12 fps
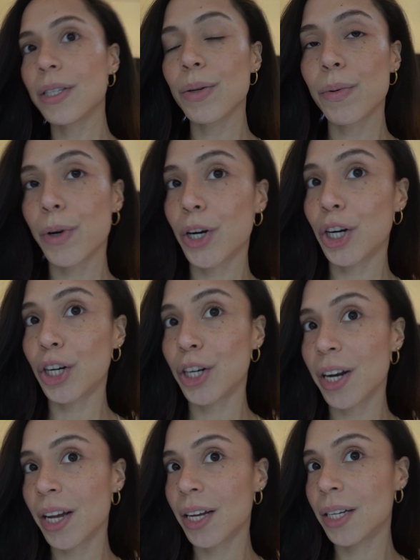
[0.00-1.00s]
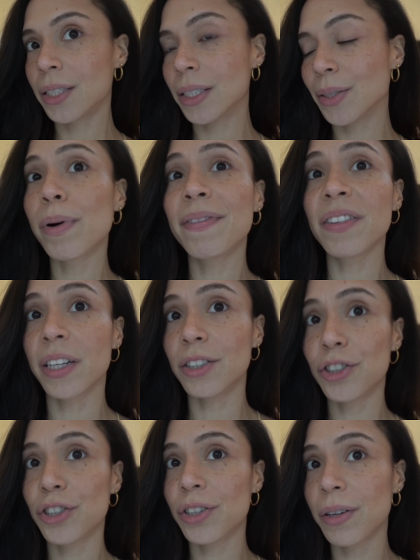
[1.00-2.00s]
the word?
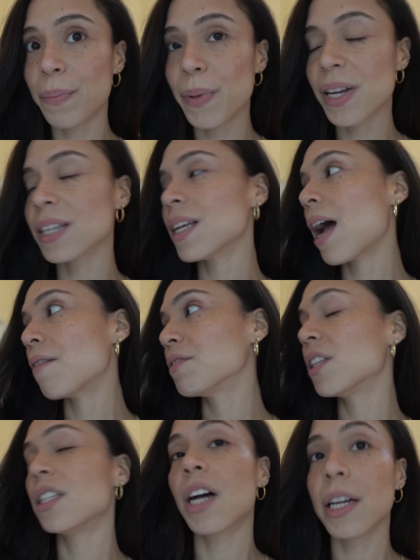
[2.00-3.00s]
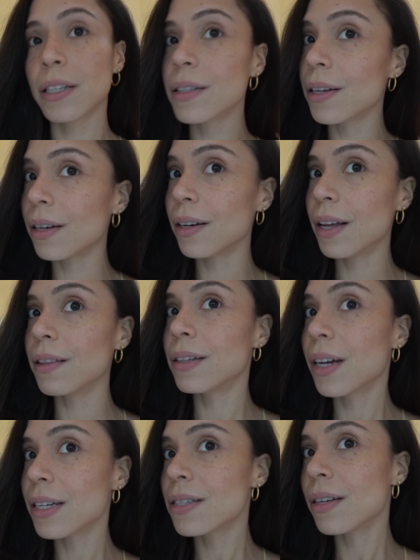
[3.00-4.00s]
Privileged because I have the Dyson, and the
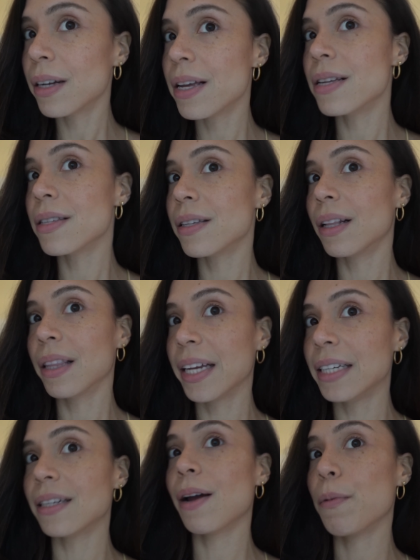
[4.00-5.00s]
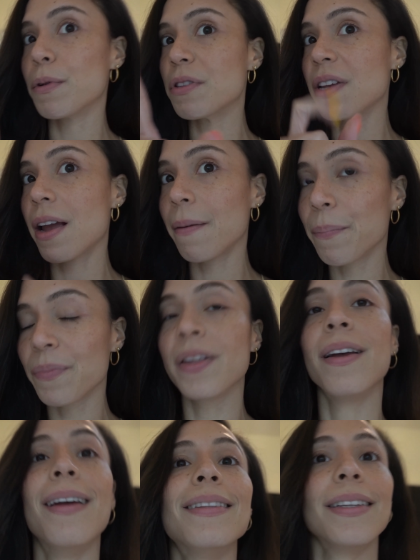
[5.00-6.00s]
Dyson is elite, I will say.
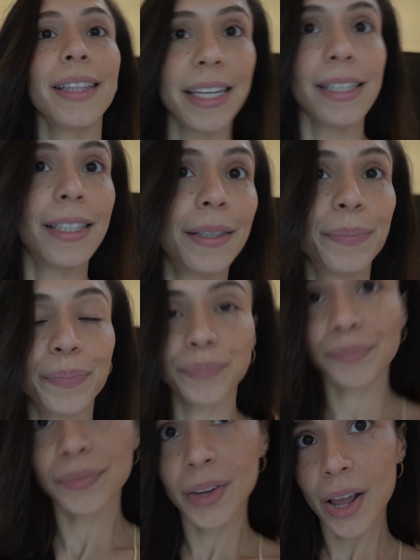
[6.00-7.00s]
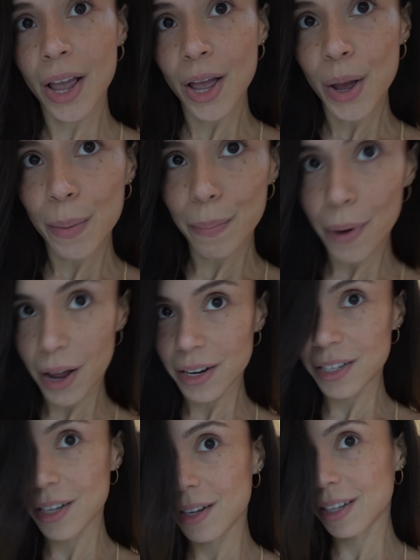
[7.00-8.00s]
It's elite.
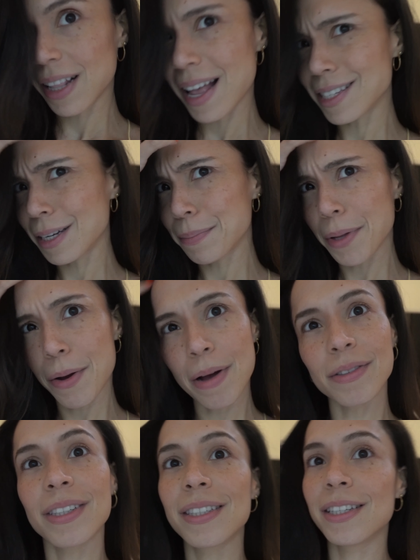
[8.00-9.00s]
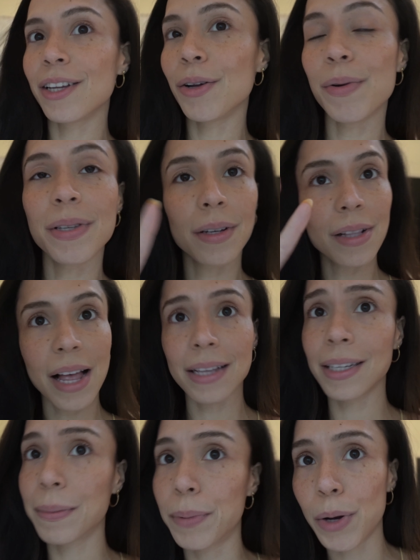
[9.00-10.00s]
But classic blowout still is a
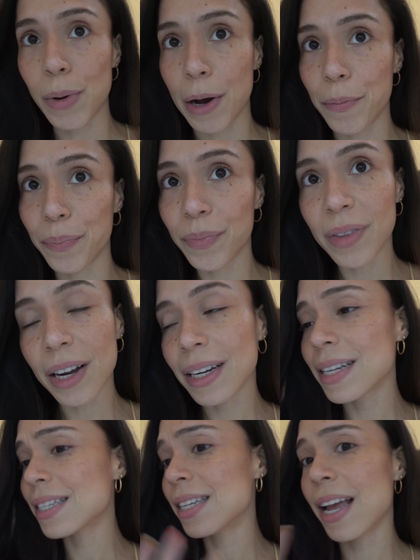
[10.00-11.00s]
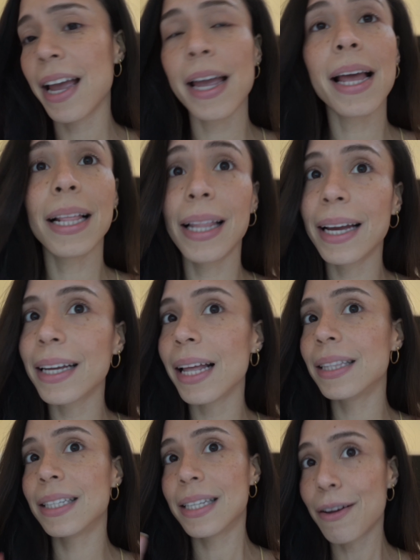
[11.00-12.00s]
classic blowout. Not gonna say it, like
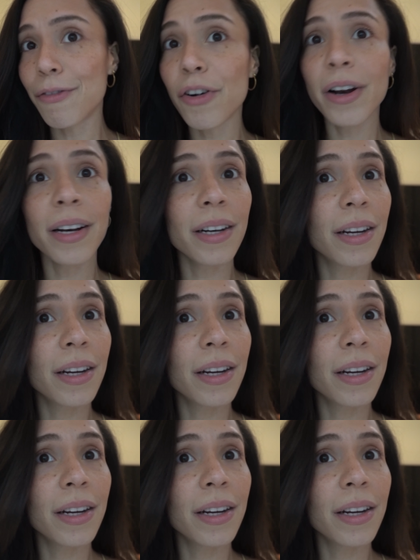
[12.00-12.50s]
it's different.